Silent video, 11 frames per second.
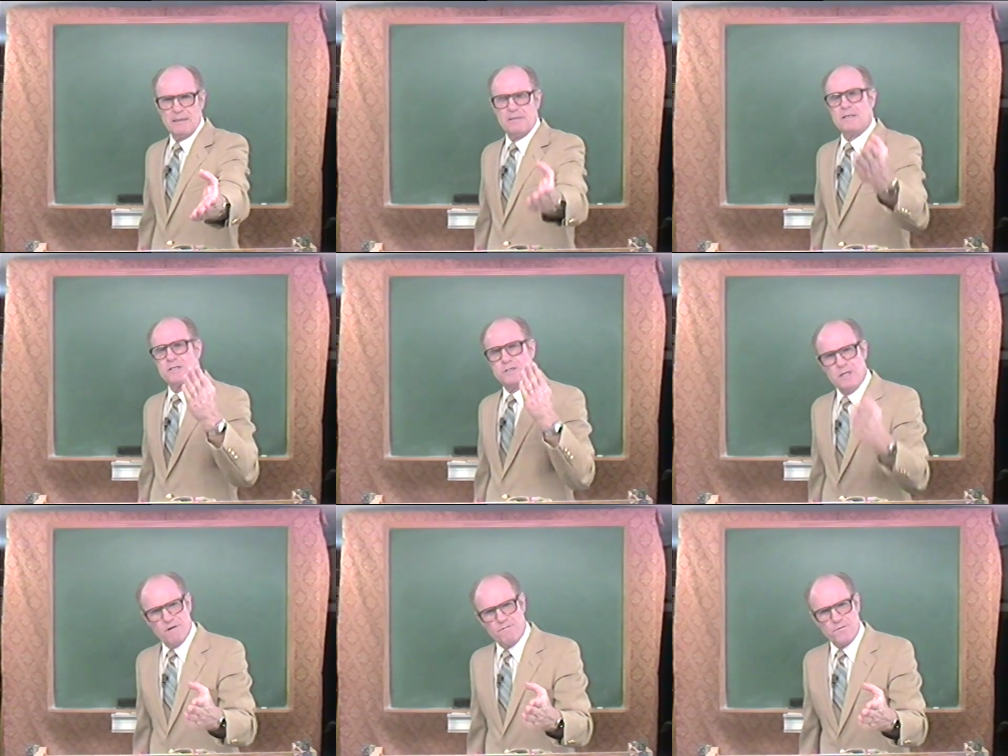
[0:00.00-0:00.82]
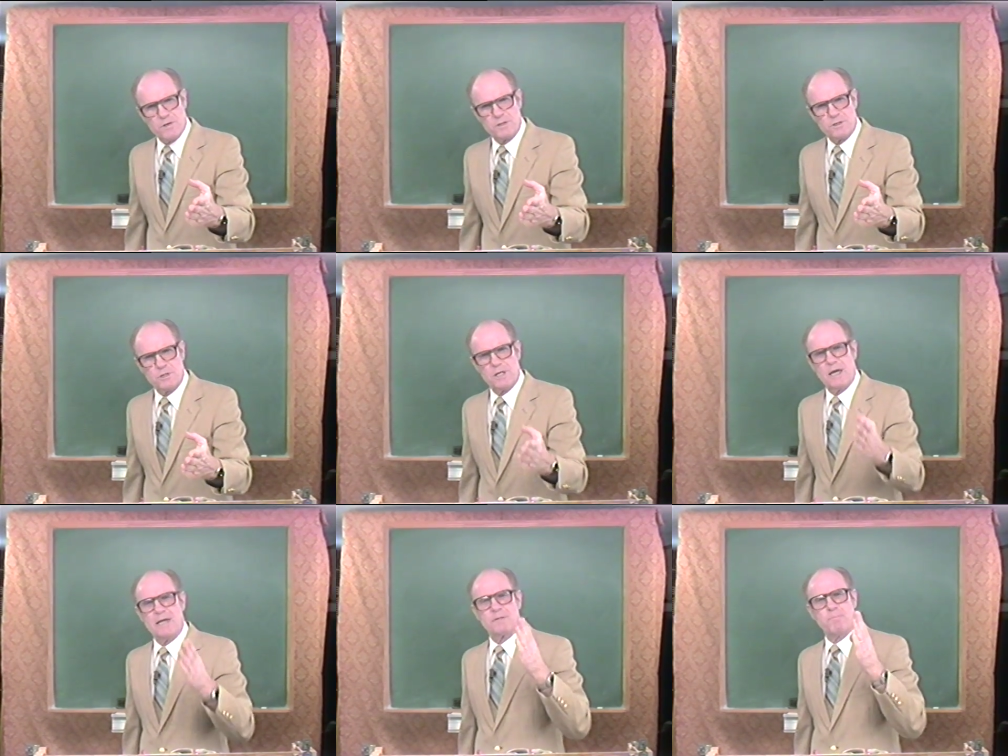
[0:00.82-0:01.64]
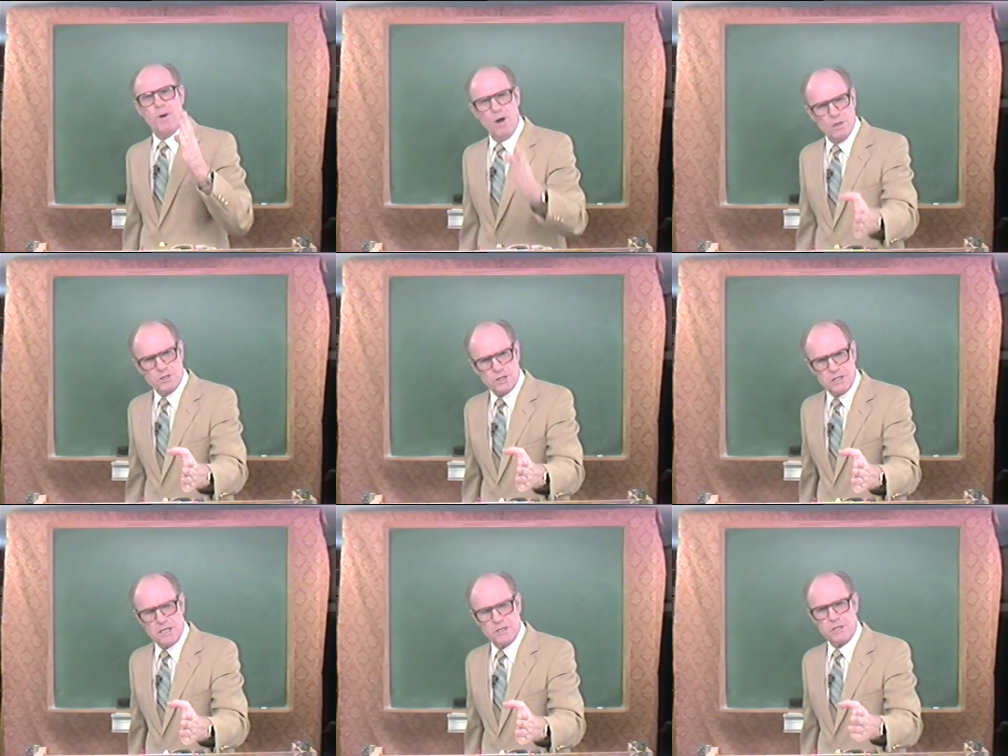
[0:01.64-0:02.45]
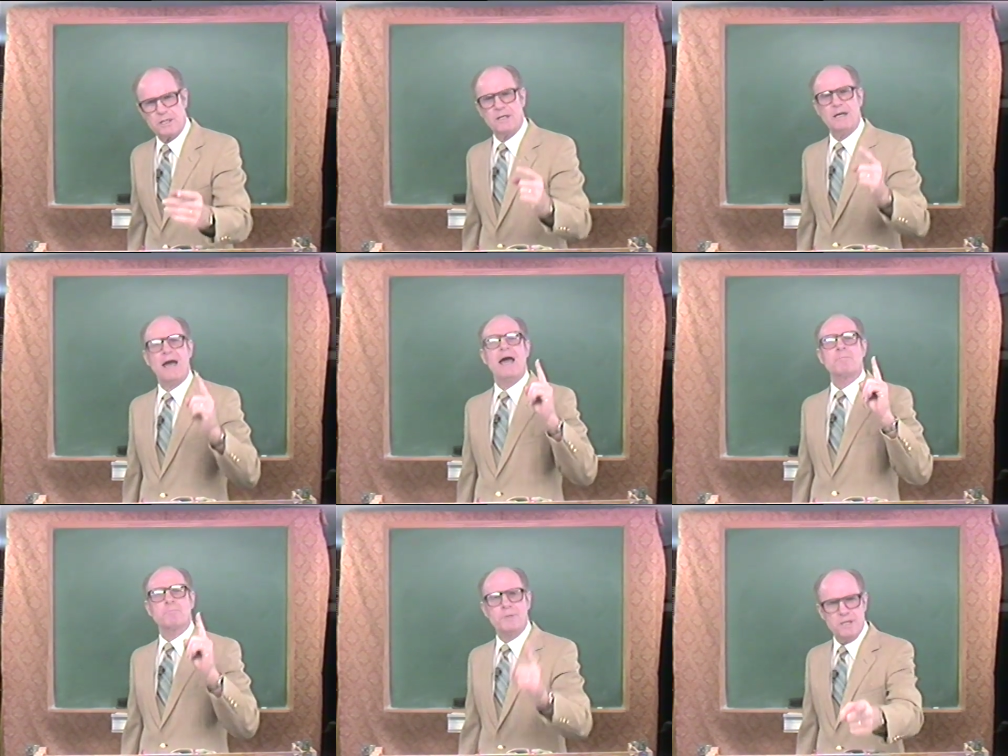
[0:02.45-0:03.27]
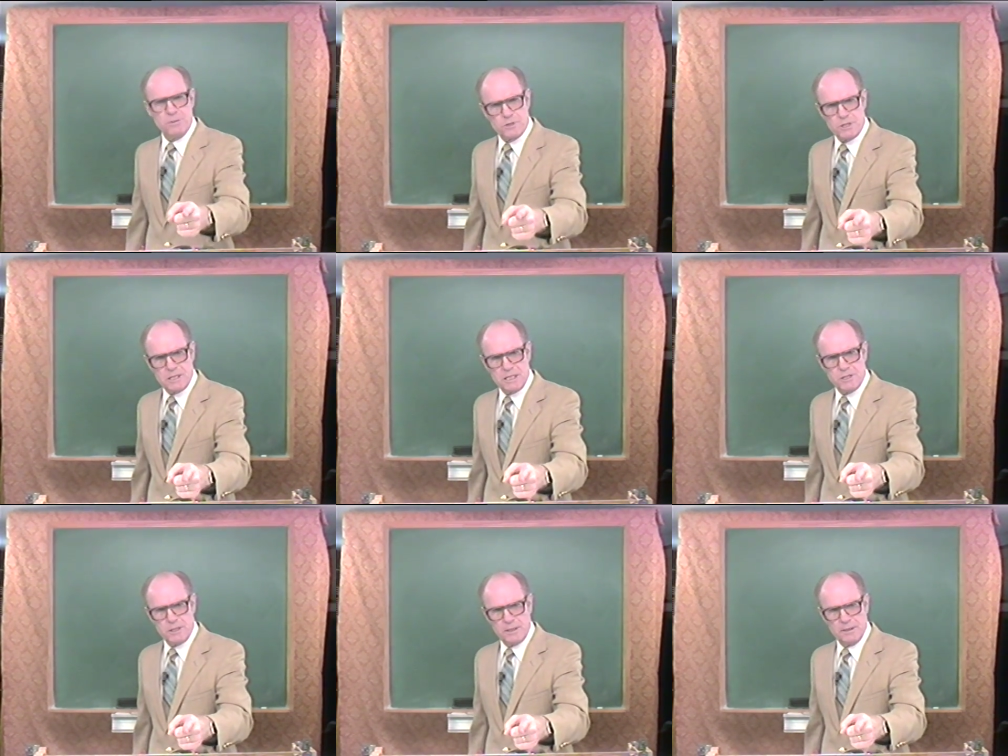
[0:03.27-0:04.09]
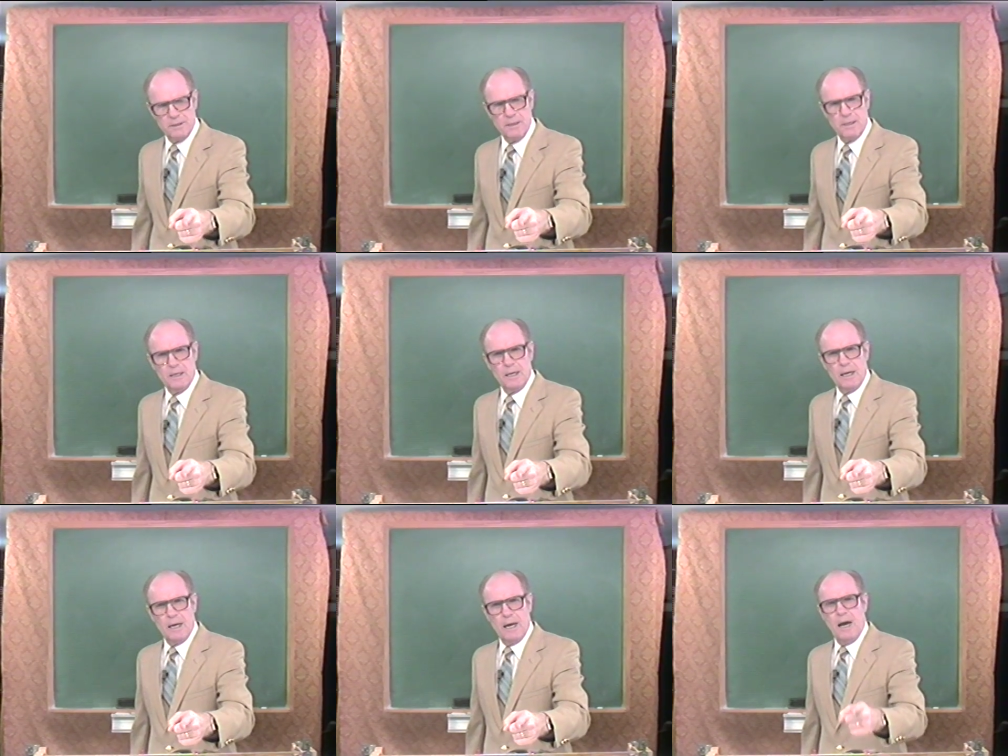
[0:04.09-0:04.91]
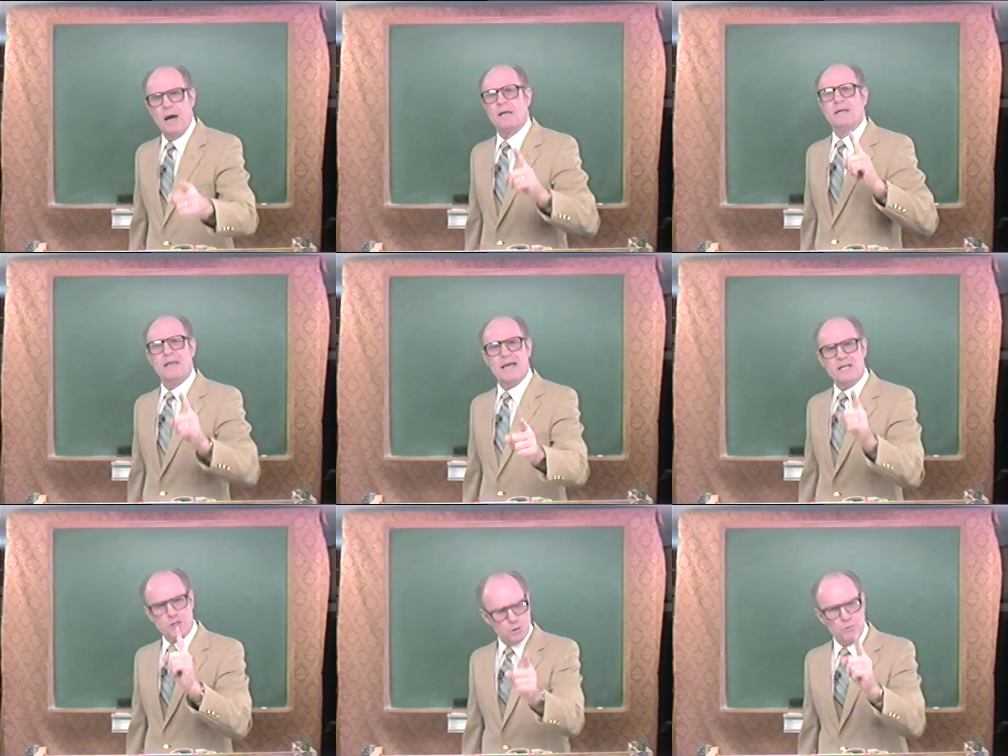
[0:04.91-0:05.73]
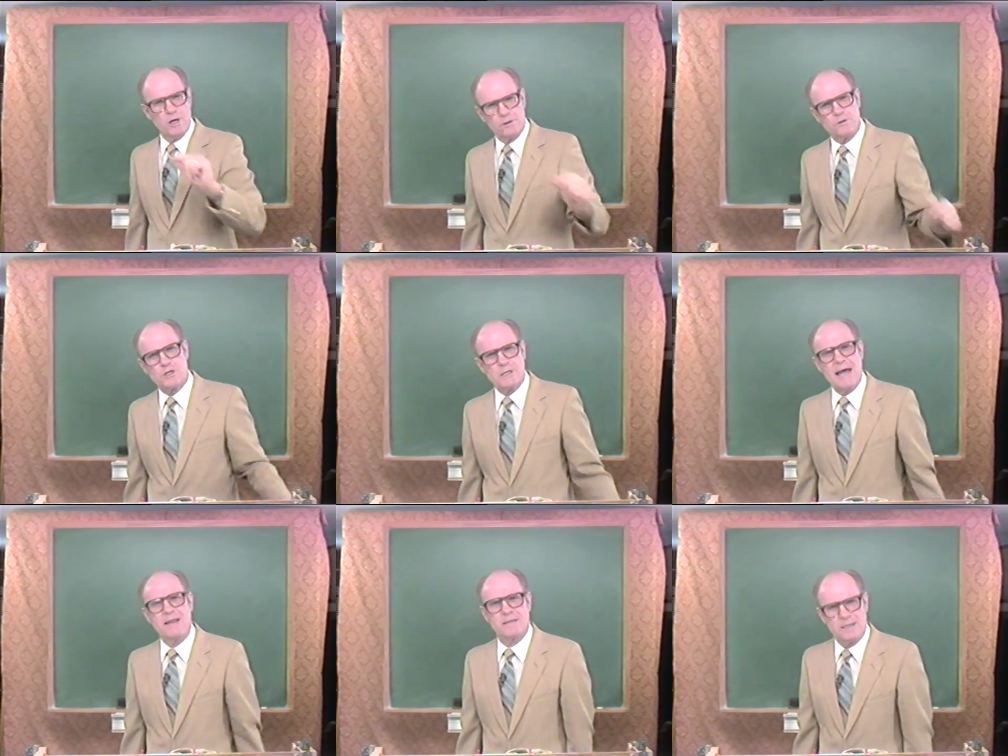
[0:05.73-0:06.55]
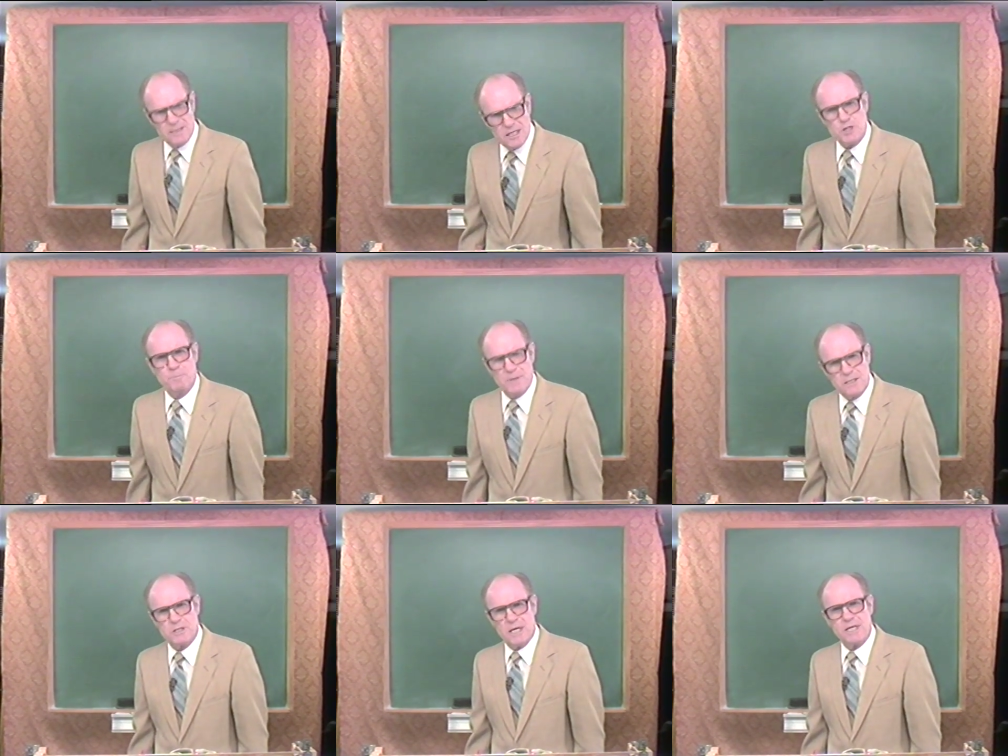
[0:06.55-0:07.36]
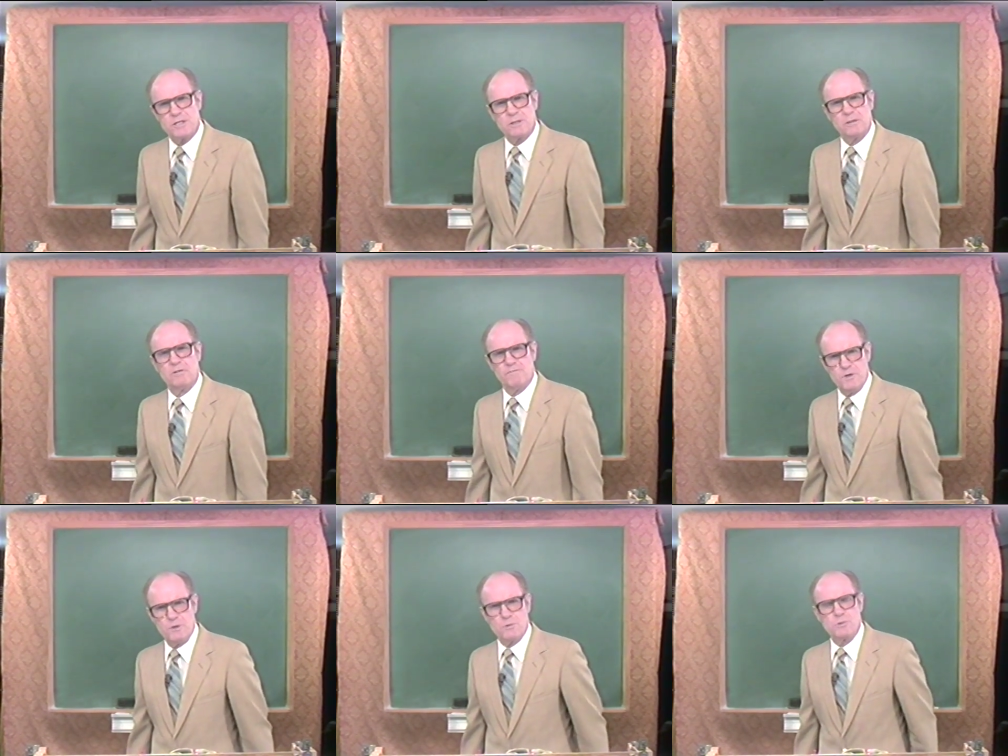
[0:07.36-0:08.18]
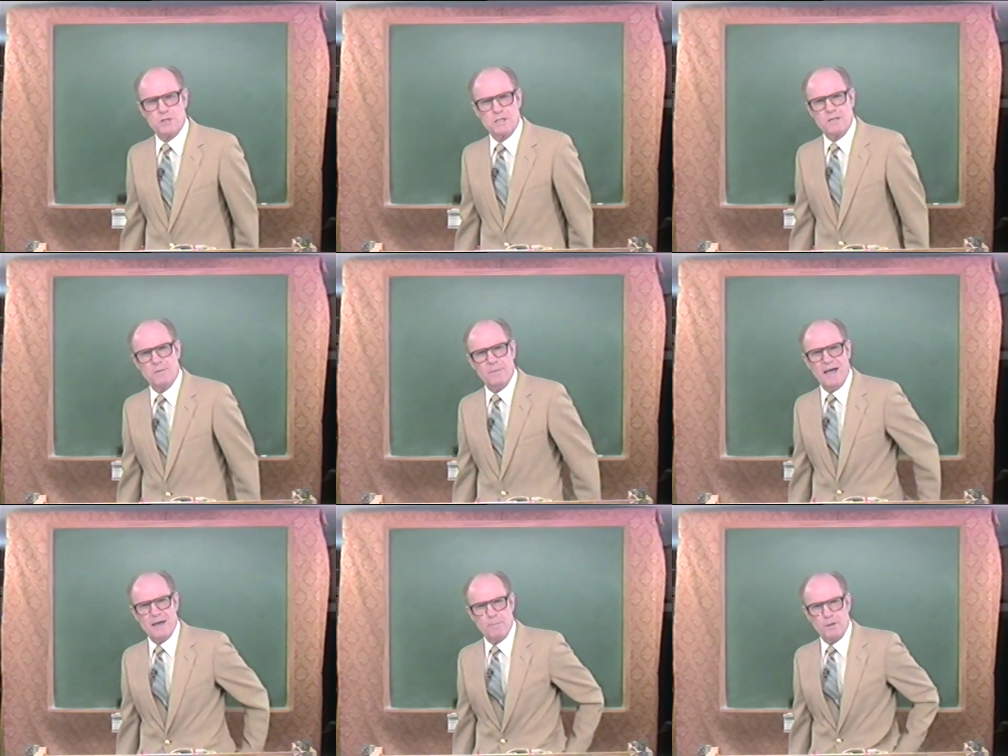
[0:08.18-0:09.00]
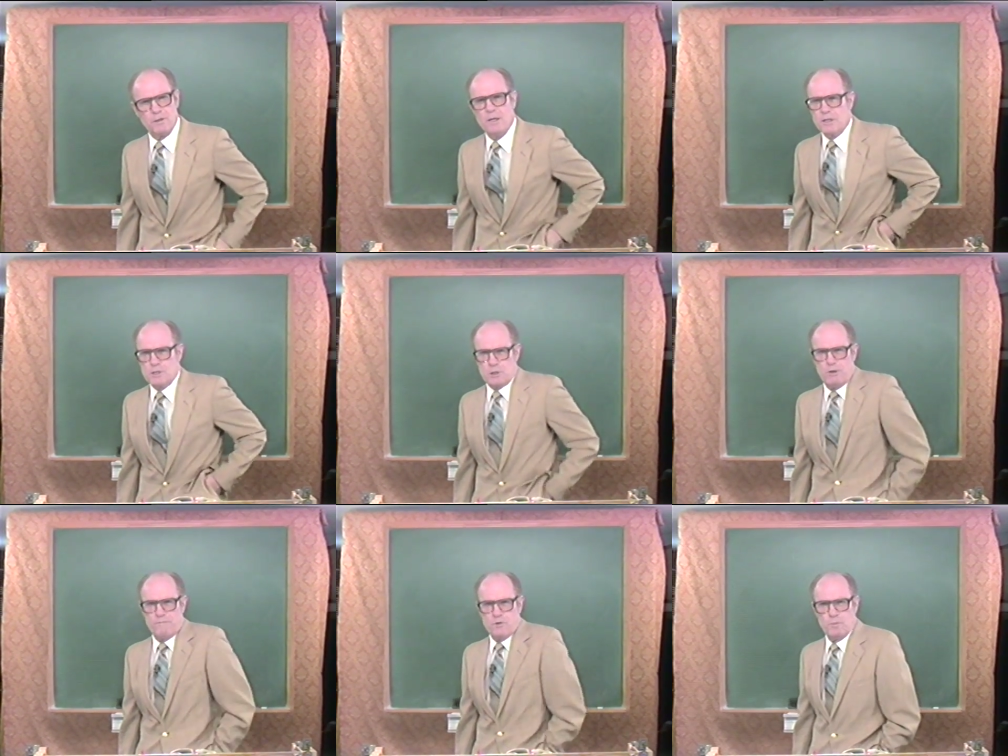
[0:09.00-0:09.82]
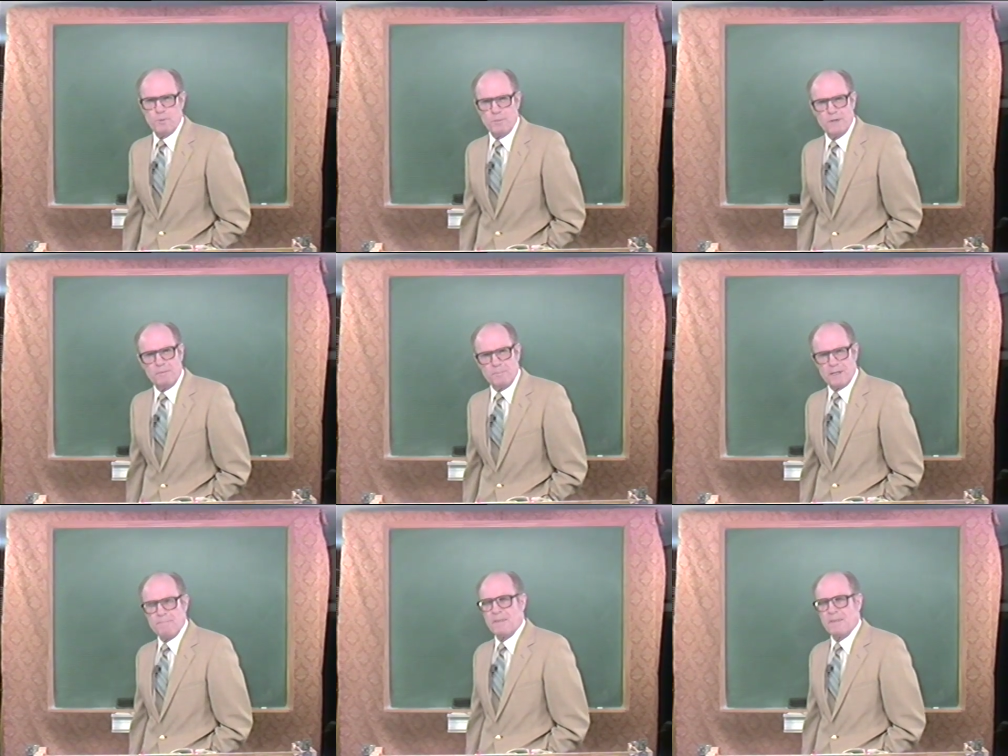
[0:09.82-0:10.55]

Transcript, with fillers: the difference in Paul's teaching and Peter's teaching unless you understand the dispensational views in the Bible. So, if you'll permit me,